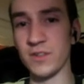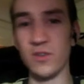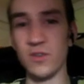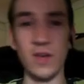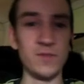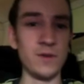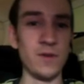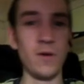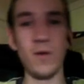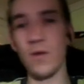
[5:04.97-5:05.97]
let's go game
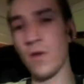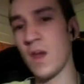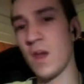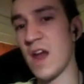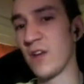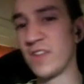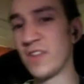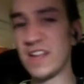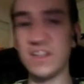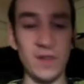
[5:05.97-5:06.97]
2. Now, the
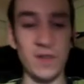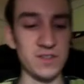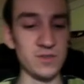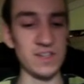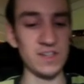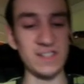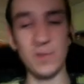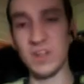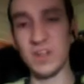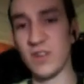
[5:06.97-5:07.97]
nice thing about Zoo is they
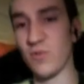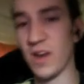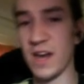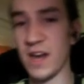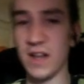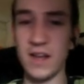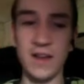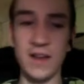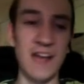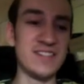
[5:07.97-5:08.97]
typically don't run
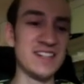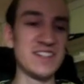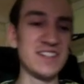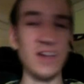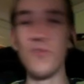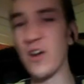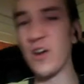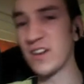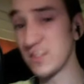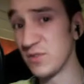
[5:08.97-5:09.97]
Eidolon. I've seen some
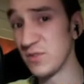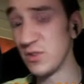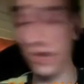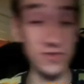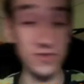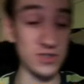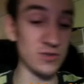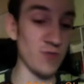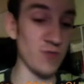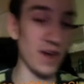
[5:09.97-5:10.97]
variants of
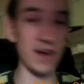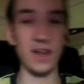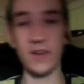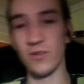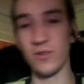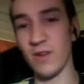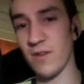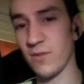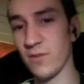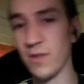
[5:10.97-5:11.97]
Zoo run Eidolon the Great
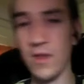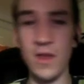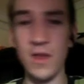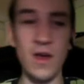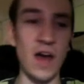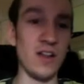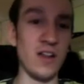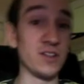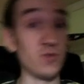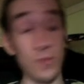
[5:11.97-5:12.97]
Revel.
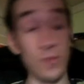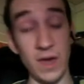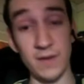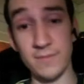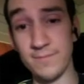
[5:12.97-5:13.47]
Eidolon's a real pain.